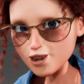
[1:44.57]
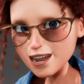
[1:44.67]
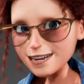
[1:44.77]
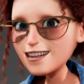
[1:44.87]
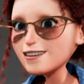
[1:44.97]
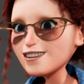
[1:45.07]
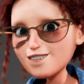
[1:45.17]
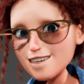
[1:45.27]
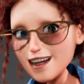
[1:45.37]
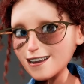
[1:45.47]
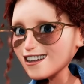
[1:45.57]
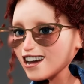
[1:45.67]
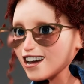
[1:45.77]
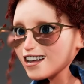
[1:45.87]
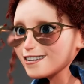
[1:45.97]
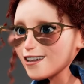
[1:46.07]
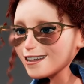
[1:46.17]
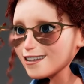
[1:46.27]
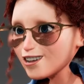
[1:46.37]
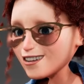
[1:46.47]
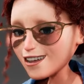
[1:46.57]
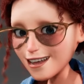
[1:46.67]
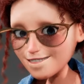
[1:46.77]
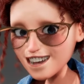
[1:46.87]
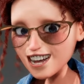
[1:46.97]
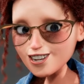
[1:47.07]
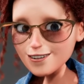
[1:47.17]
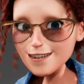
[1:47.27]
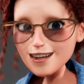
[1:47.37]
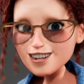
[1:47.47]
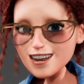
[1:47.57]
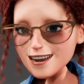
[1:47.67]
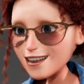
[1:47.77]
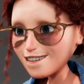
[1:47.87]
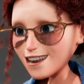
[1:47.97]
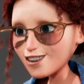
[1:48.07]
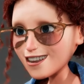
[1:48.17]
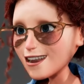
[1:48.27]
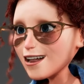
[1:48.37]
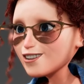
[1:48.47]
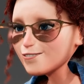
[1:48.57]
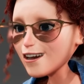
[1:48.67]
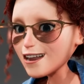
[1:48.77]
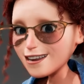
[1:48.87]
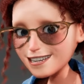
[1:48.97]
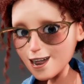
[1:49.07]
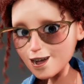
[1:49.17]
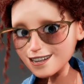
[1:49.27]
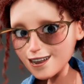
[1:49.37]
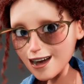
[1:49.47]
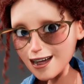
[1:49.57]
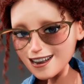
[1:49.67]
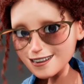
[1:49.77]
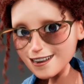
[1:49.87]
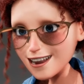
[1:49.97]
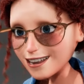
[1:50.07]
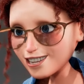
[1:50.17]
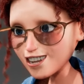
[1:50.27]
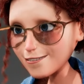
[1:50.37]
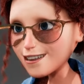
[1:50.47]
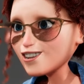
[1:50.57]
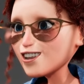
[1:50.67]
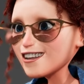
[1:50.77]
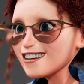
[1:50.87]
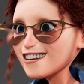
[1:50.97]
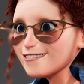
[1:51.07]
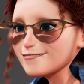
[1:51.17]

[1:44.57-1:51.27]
Well, since you finally asked, I started as a fashion blogger and eventually launched my own clothing line. It's been an incredible journey.